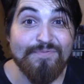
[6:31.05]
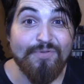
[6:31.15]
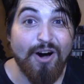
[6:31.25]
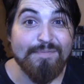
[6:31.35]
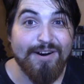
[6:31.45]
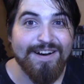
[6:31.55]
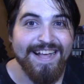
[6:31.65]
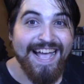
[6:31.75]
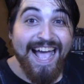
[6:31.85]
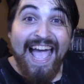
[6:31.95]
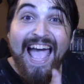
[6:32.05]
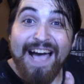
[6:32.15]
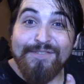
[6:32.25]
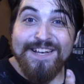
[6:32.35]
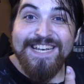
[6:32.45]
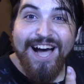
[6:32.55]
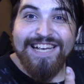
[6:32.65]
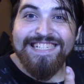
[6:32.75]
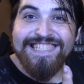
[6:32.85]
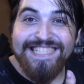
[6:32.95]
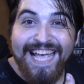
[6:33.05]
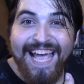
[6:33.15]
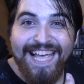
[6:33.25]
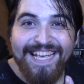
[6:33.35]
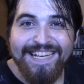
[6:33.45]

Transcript: Walmart, have a nice day.